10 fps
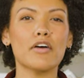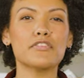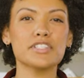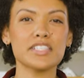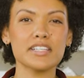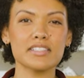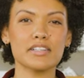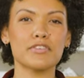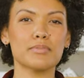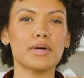offer six
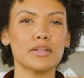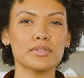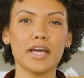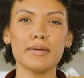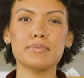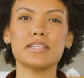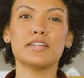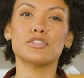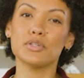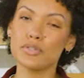different pillow types
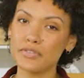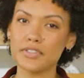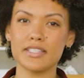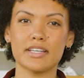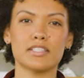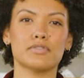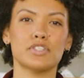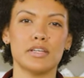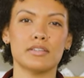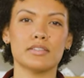and two different sets of
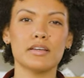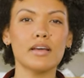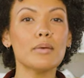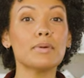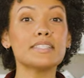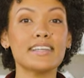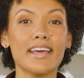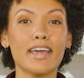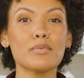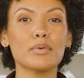sheets, but
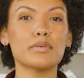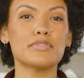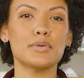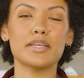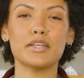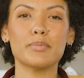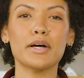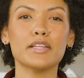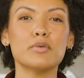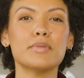today we're reviewing their
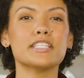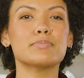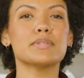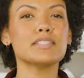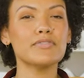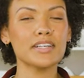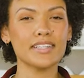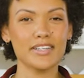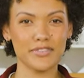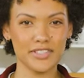pillow made
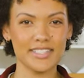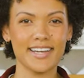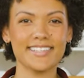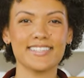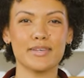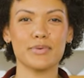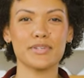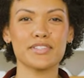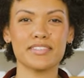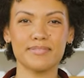specifically for side
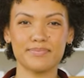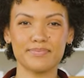sleepers.